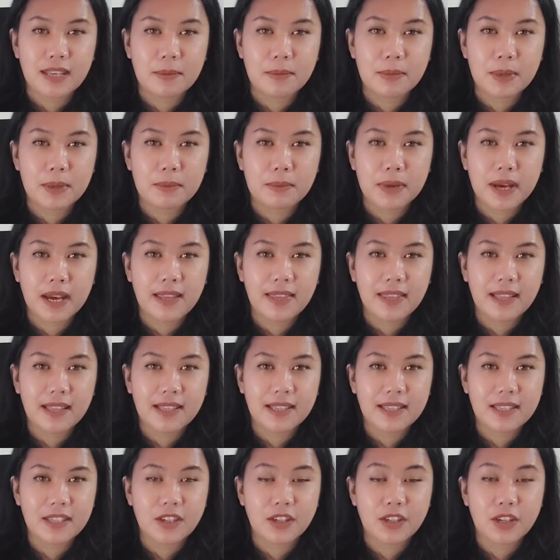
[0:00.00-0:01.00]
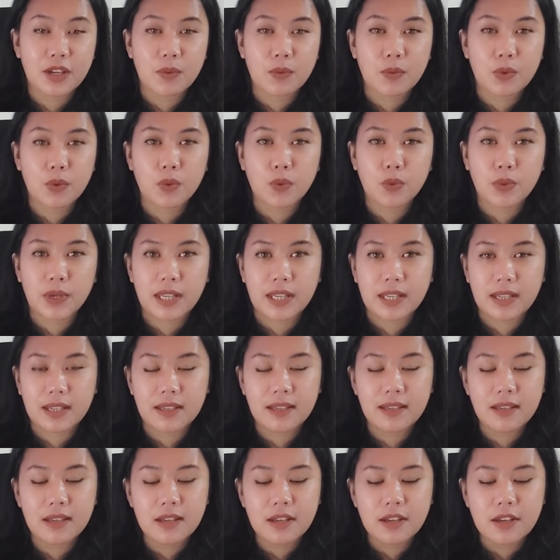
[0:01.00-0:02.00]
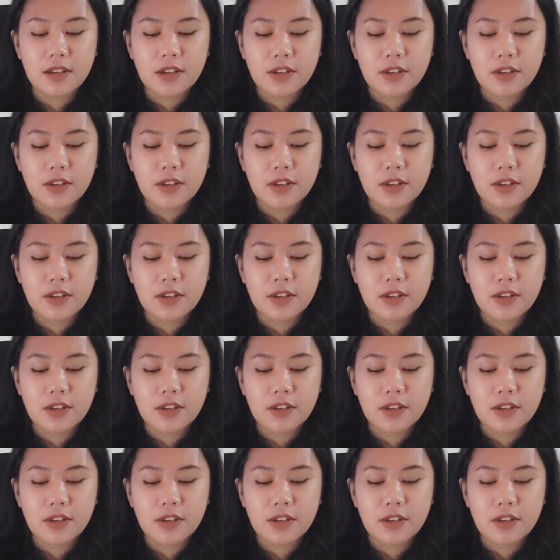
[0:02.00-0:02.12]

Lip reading: Keep in mind that this is a general reading,